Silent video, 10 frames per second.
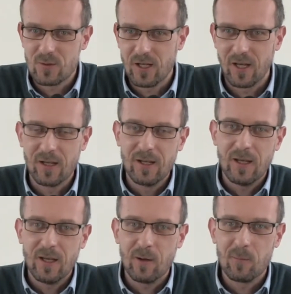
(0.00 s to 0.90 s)
today.
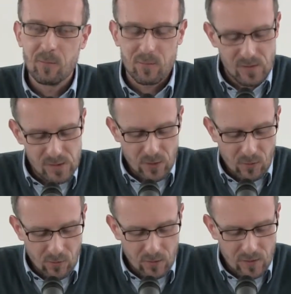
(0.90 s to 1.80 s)

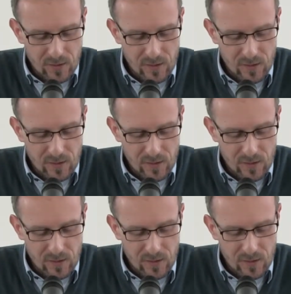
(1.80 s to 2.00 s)
So,